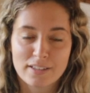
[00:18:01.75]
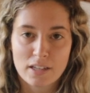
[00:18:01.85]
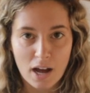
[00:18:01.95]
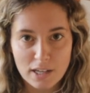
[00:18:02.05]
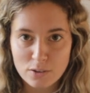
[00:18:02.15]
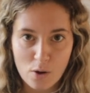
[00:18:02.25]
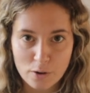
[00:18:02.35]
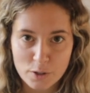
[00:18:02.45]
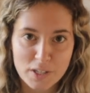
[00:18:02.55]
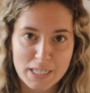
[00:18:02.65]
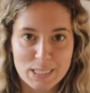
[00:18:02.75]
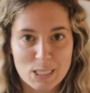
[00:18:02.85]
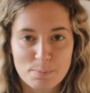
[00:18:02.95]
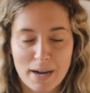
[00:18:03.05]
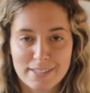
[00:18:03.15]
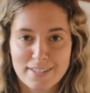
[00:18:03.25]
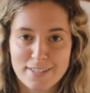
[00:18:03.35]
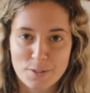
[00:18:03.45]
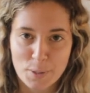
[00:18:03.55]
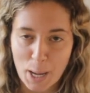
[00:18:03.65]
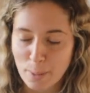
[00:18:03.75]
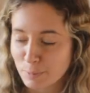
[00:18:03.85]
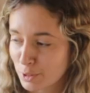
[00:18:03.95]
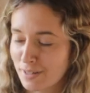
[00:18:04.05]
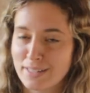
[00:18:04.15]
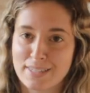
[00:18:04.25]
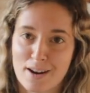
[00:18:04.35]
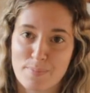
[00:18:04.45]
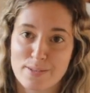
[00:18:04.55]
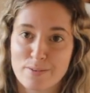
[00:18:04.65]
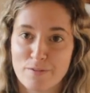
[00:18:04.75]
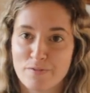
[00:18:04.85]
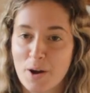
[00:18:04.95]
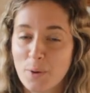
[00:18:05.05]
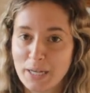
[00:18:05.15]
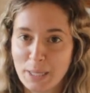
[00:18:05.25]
lot longer than expected to help Trent set up his new phone.